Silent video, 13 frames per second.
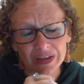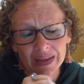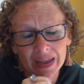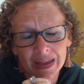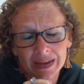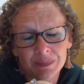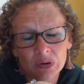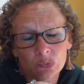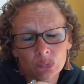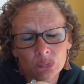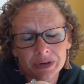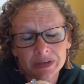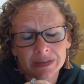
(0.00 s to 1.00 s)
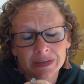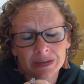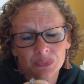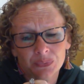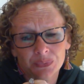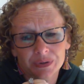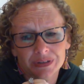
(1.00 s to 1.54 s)
it can be really,
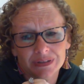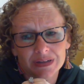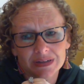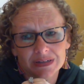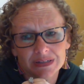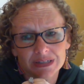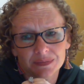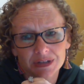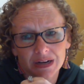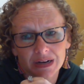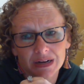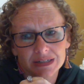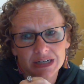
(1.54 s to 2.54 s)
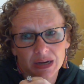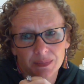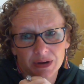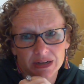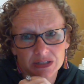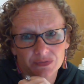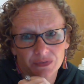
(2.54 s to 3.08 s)
really intimidating to come and
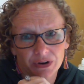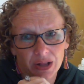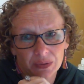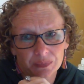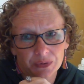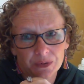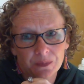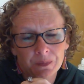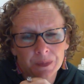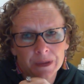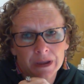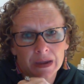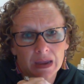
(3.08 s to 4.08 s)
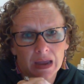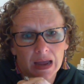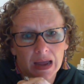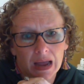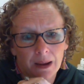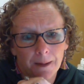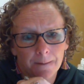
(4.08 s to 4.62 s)
ask for help.
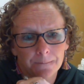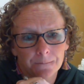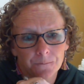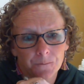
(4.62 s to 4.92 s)
And